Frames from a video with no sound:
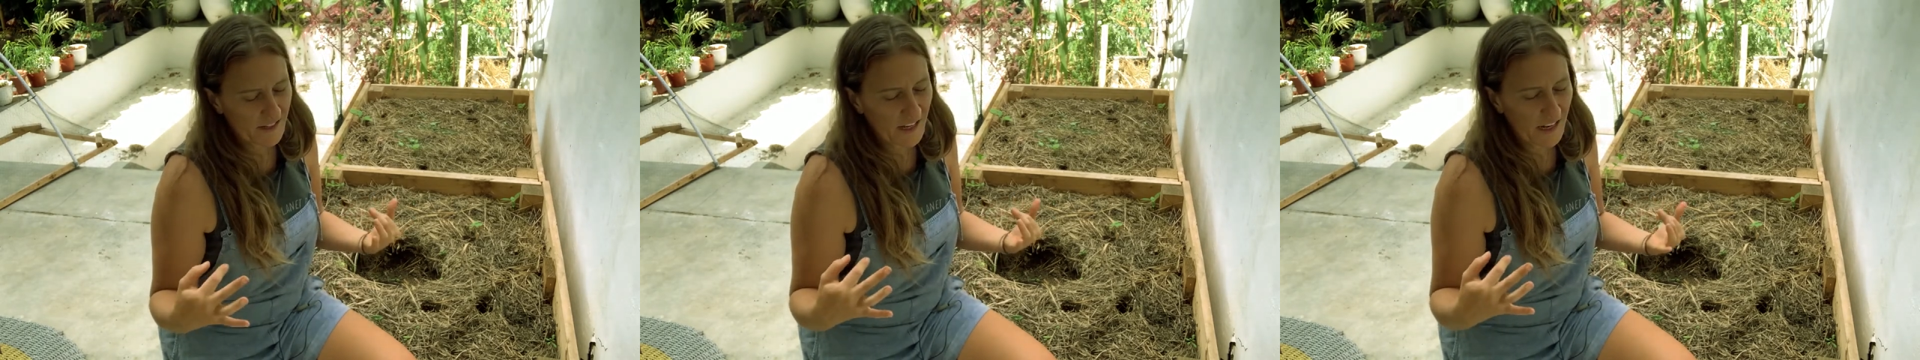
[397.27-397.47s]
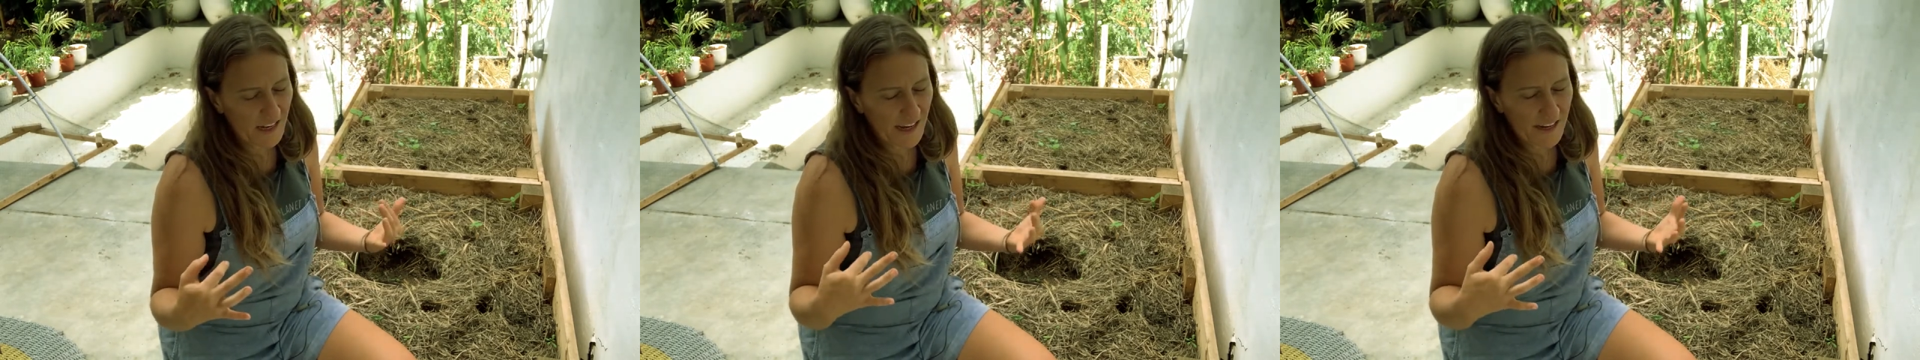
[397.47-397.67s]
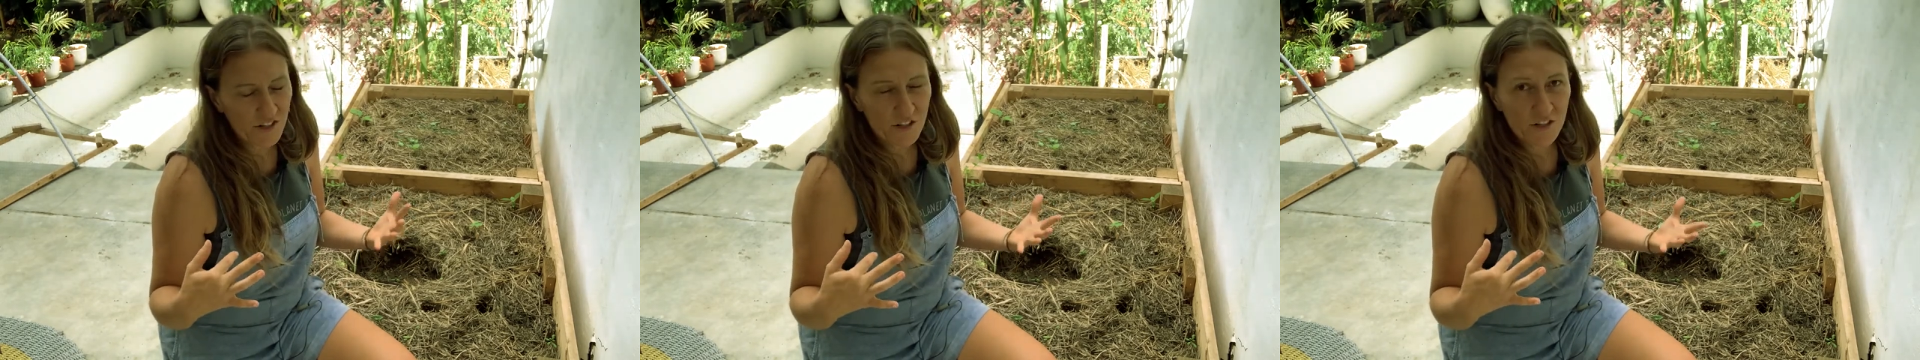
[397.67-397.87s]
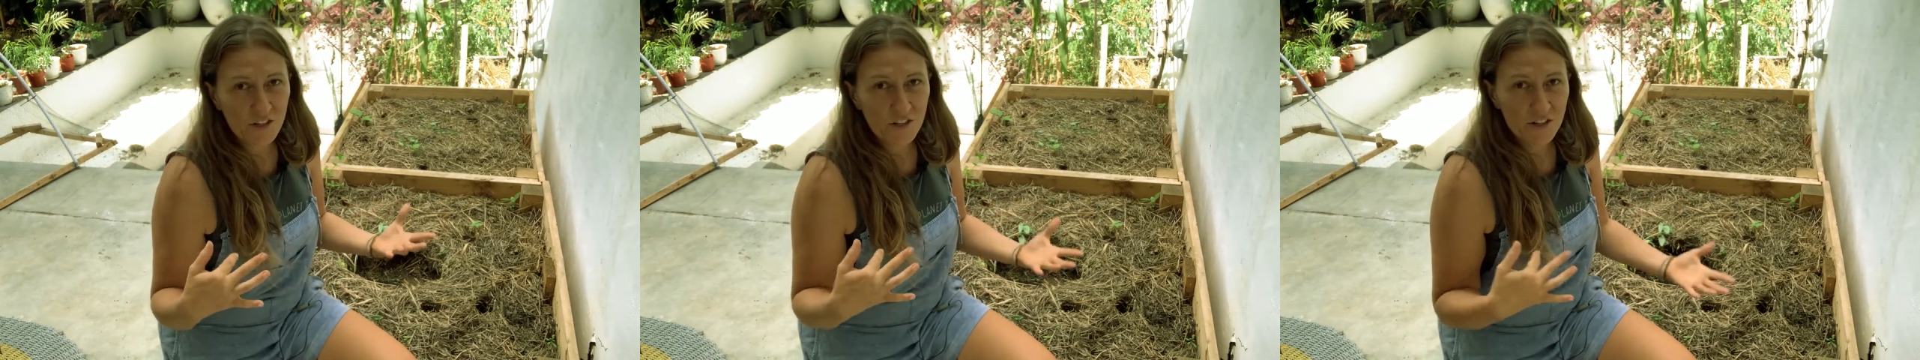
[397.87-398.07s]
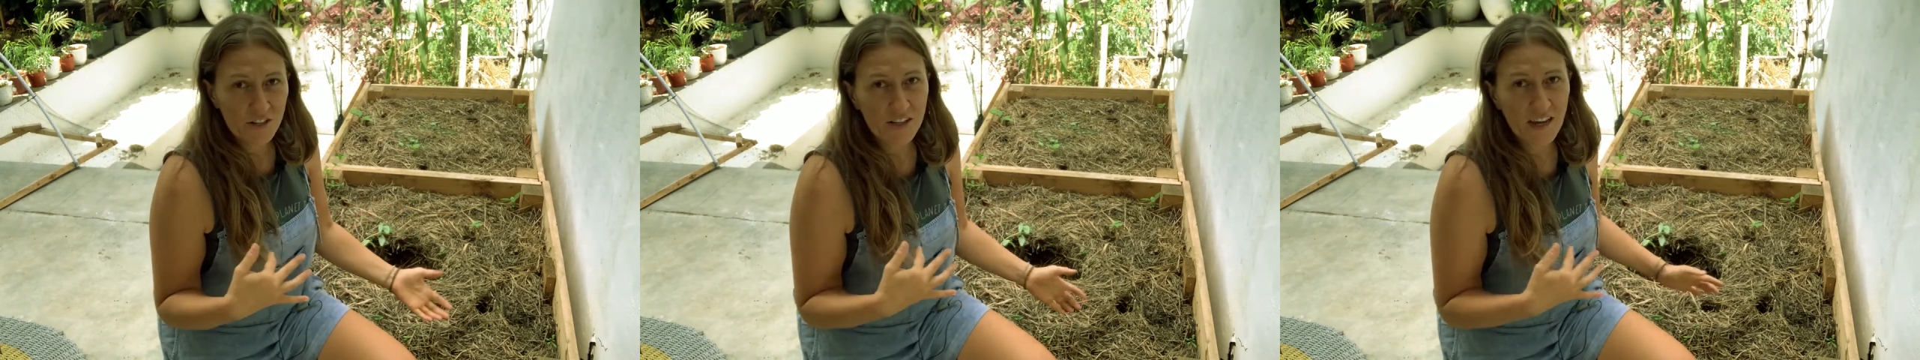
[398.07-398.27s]

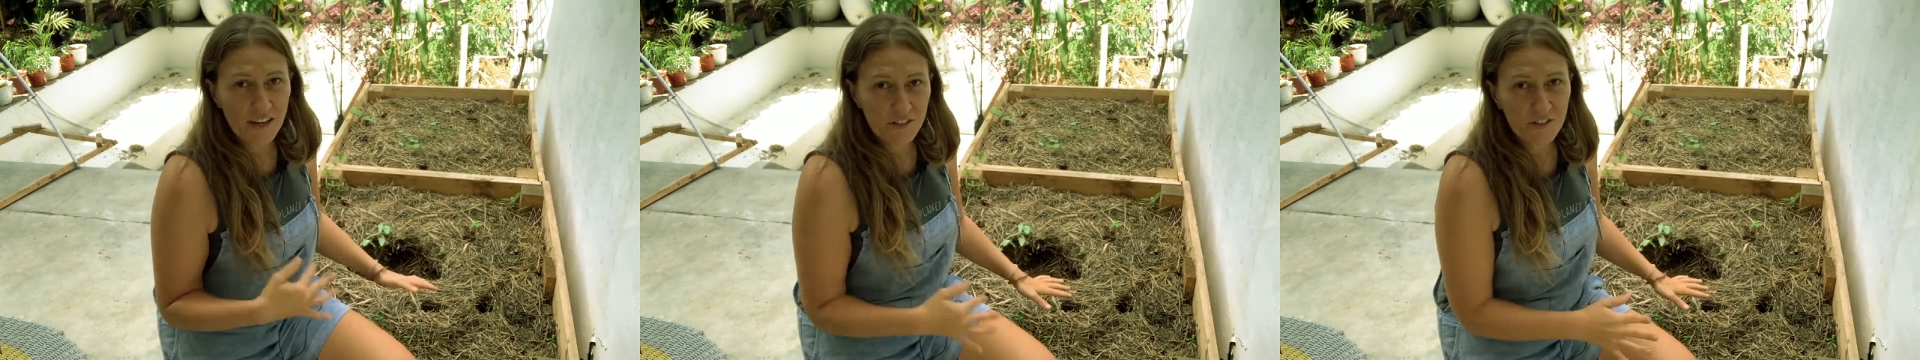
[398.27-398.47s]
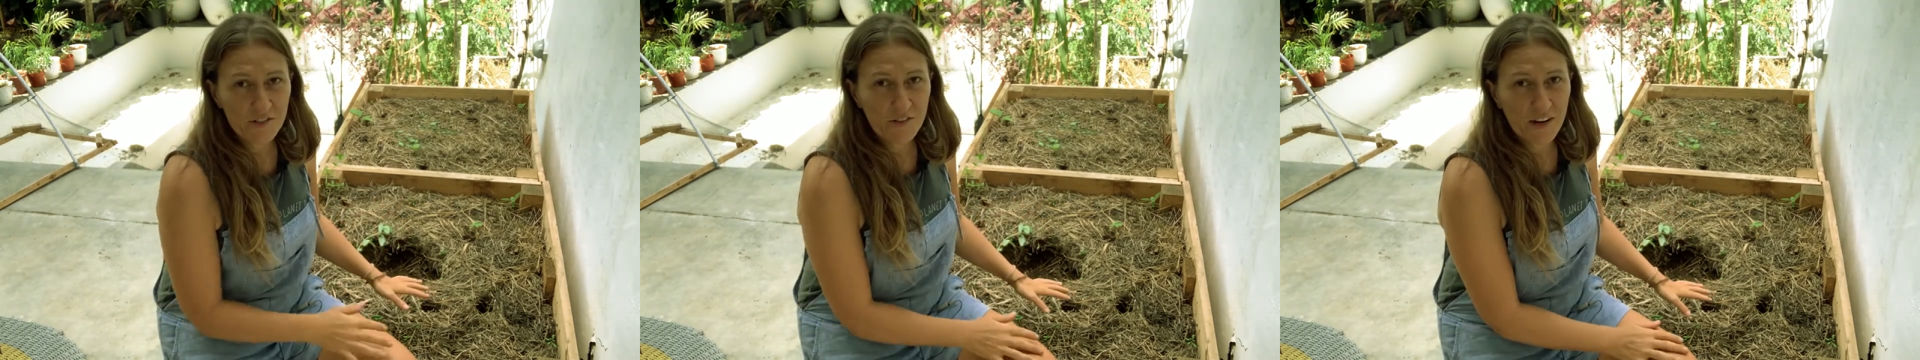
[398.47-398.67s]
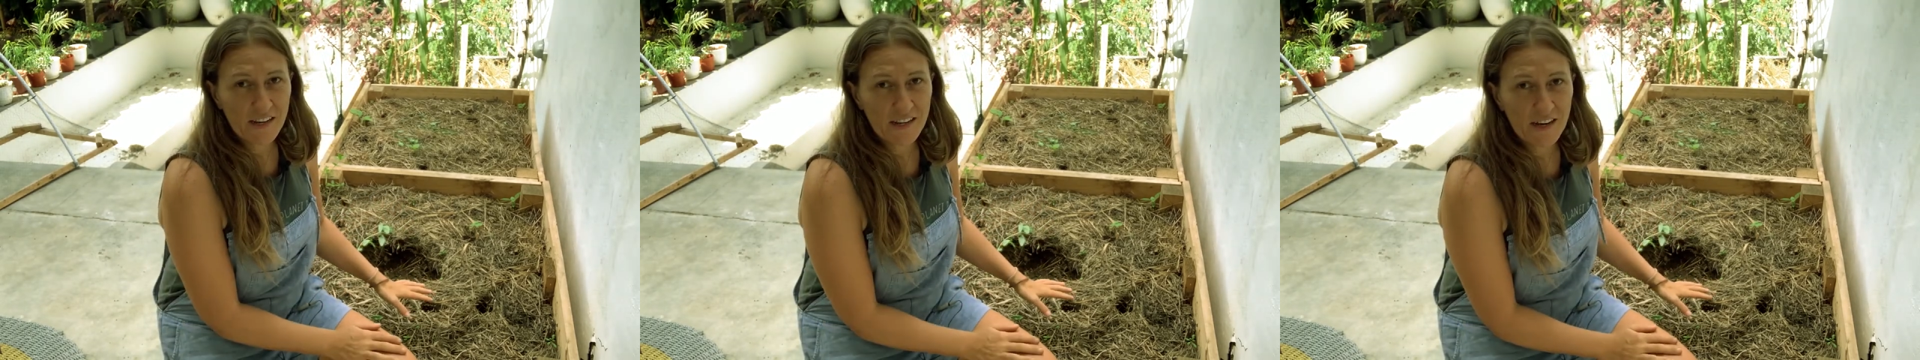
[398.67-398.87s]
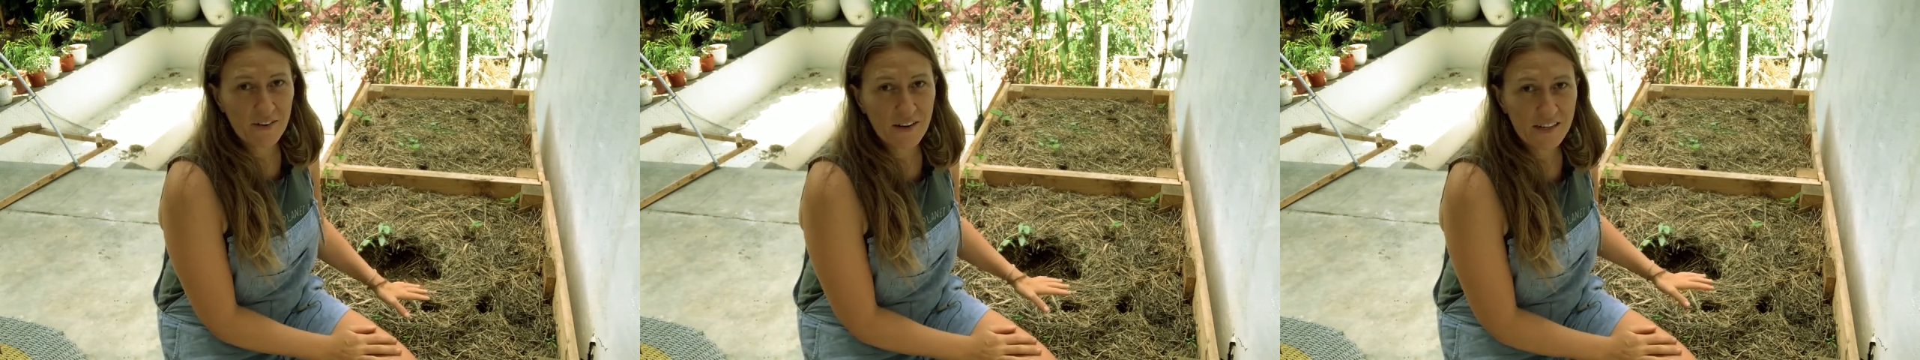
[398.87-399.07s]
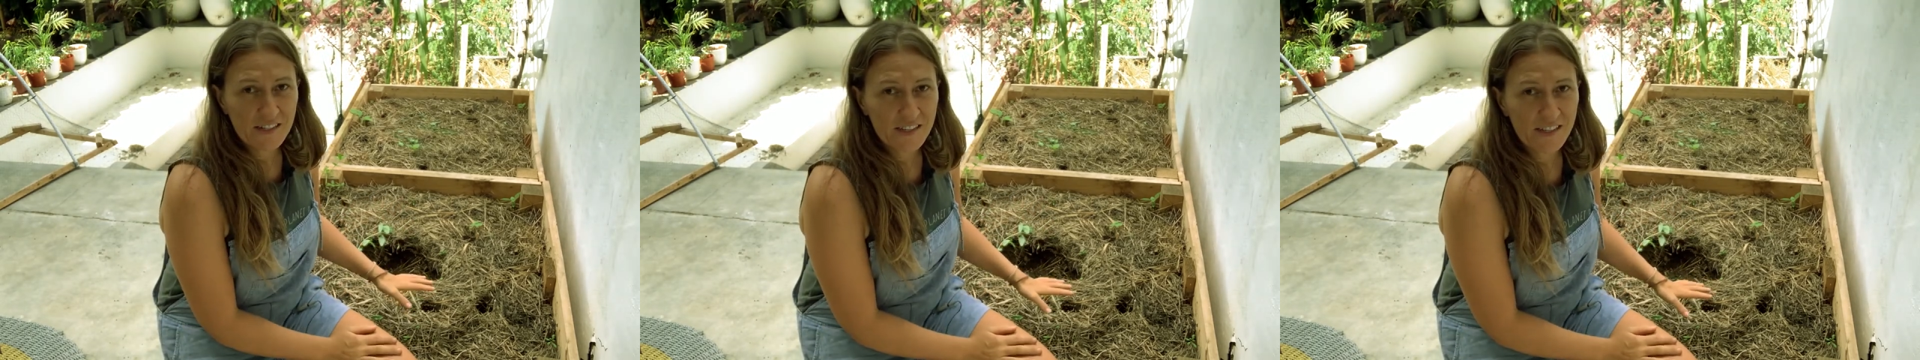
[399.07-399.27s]
connection to nature right now,
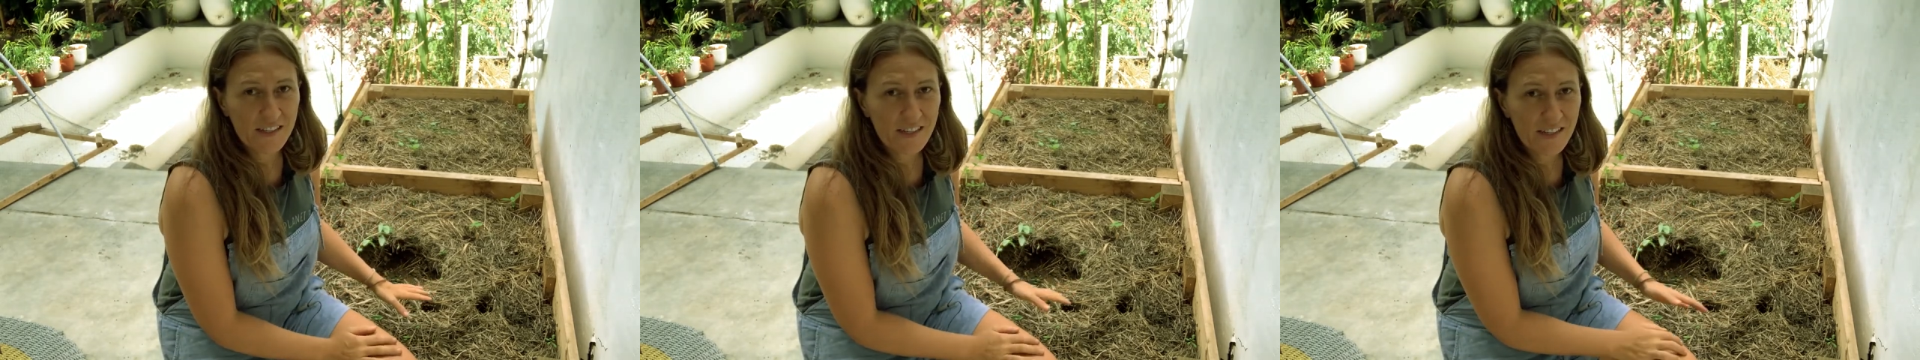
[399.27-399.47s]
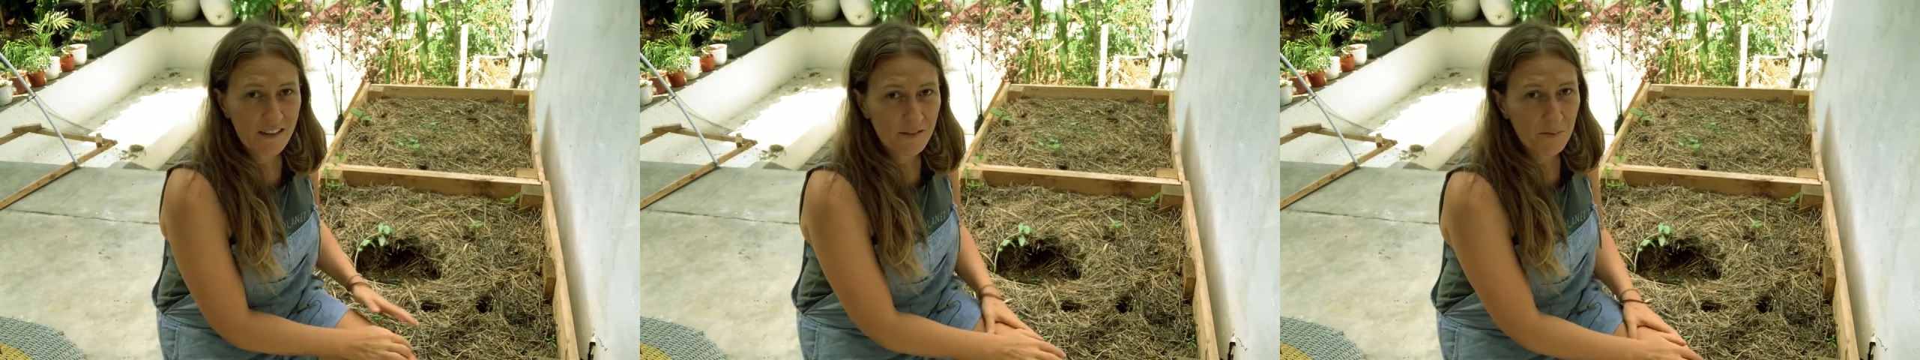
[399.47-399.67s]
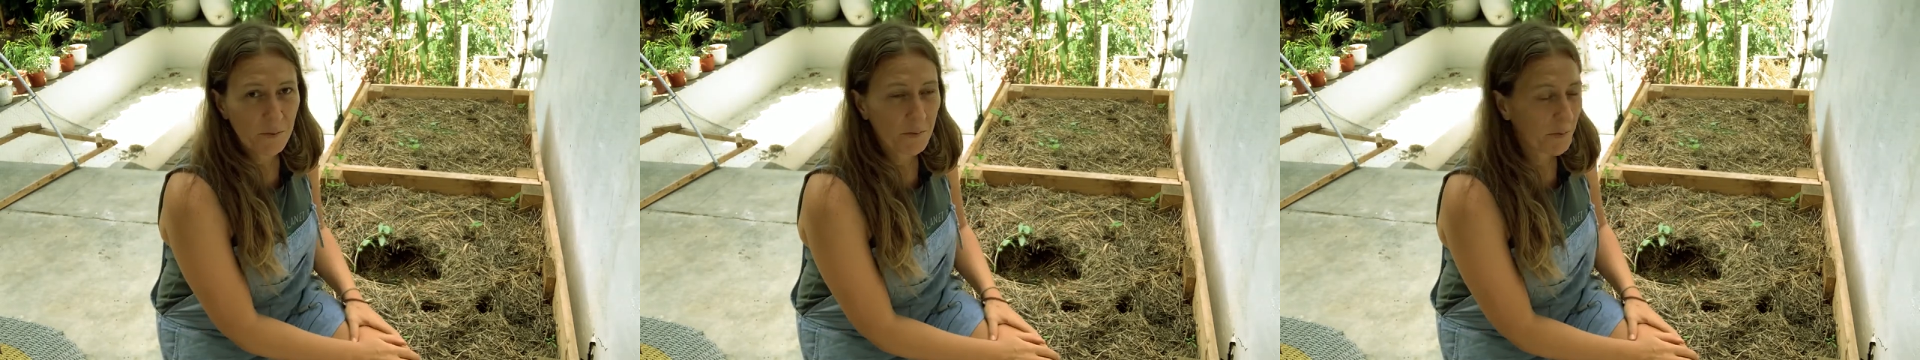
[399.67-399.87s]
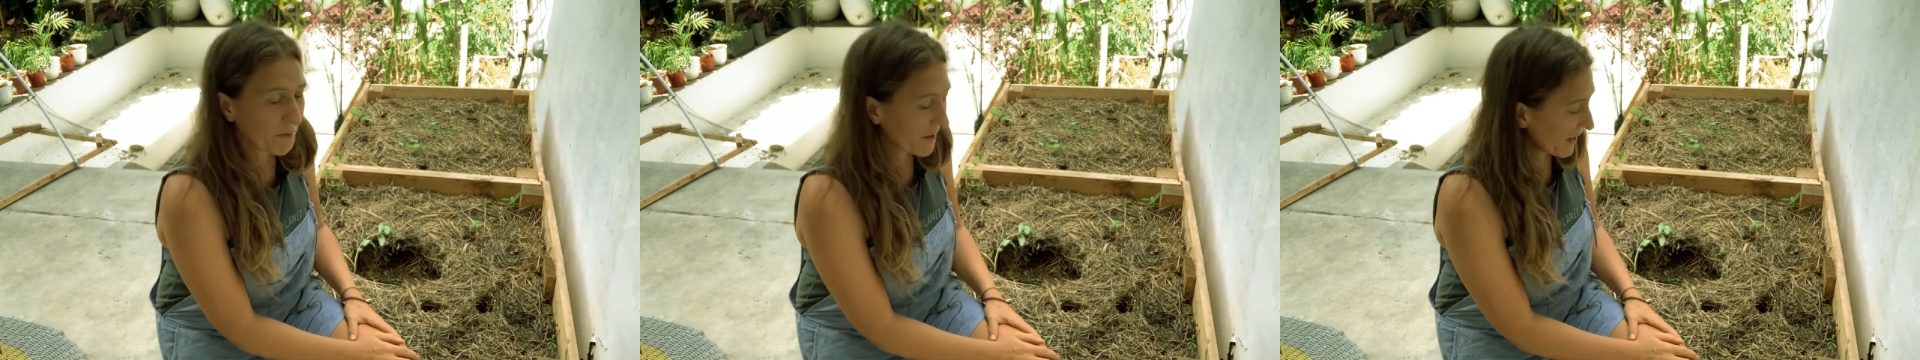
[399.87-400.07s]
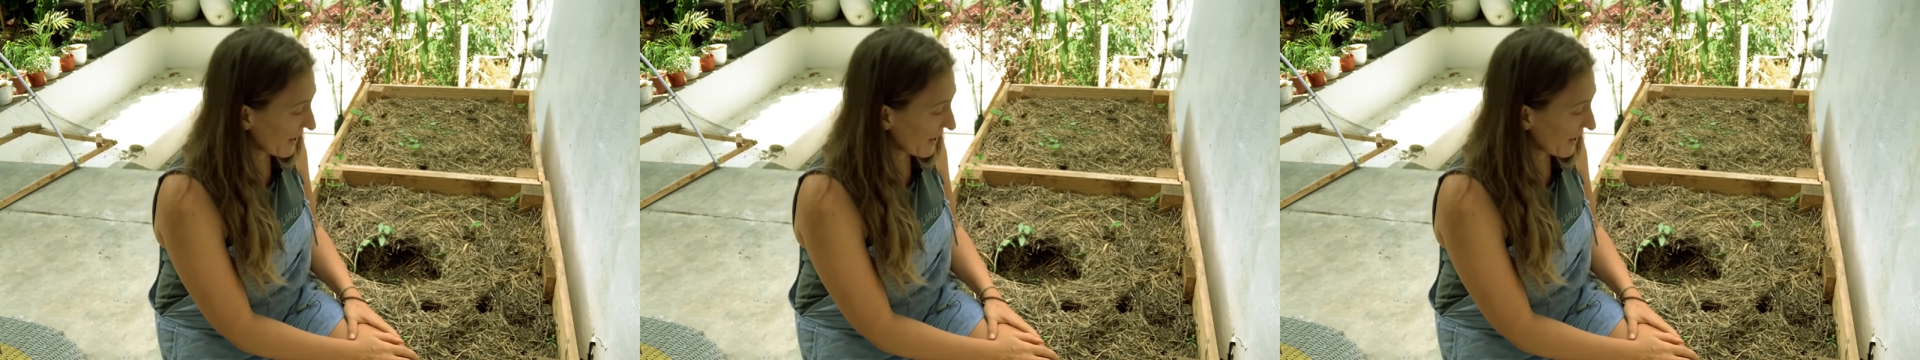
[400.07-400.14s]
actually. That's probably